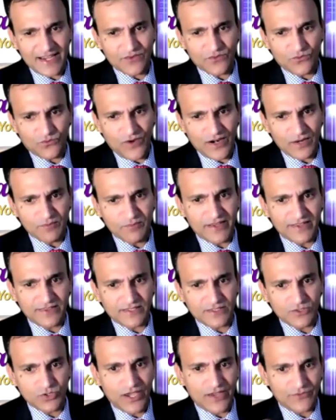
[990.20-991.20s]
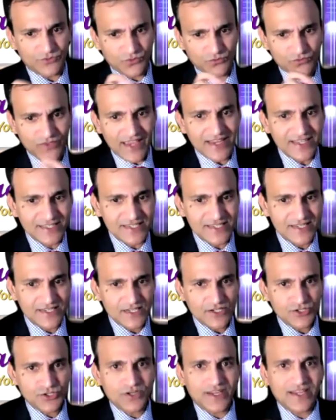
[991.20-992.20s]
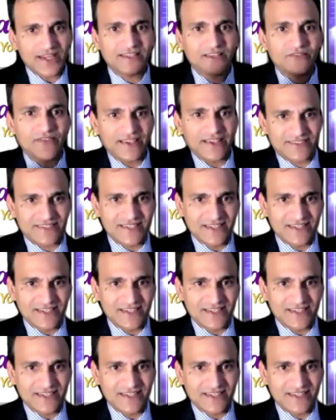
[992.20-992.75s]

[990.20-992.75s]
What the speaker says: 1 month you have to wait to get the vaccine.